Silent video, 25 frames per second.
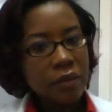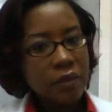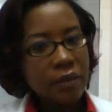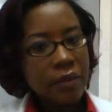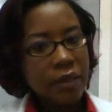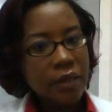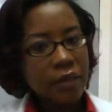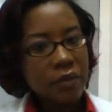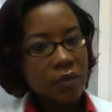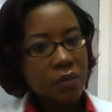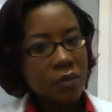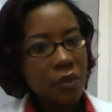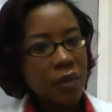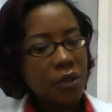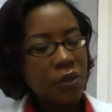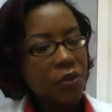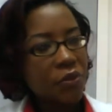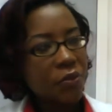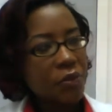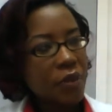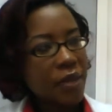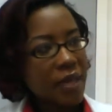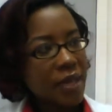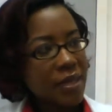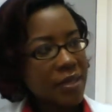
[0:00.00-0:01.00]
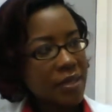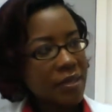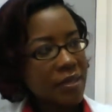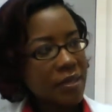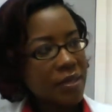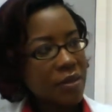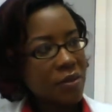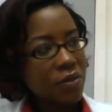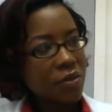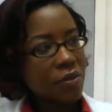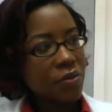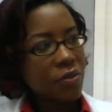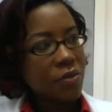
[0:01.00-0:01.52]
that when you get
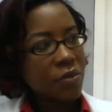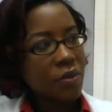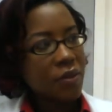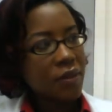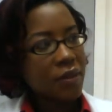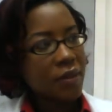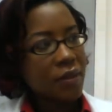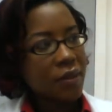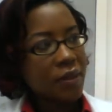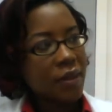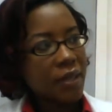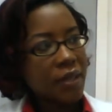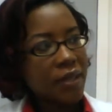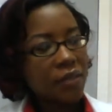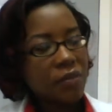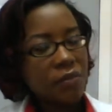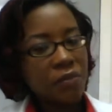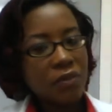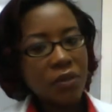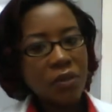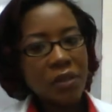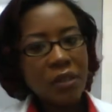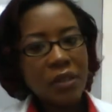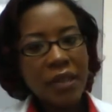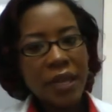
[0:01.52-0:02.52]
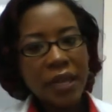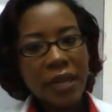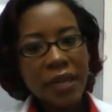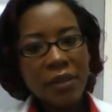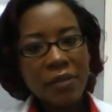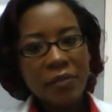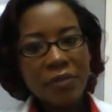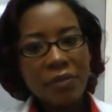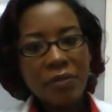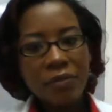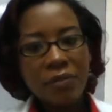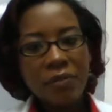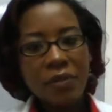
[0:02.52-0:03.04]
it, you will get it for
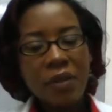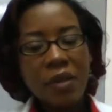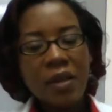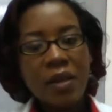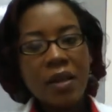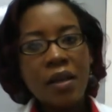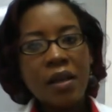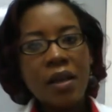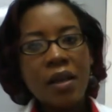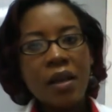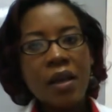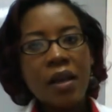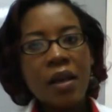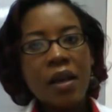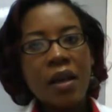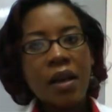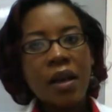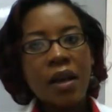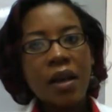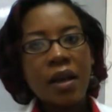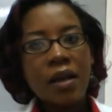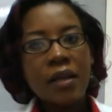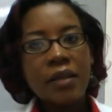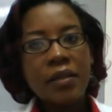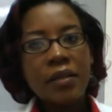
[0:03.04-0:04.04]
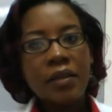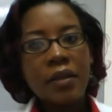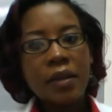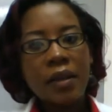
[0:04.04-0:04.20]
life, and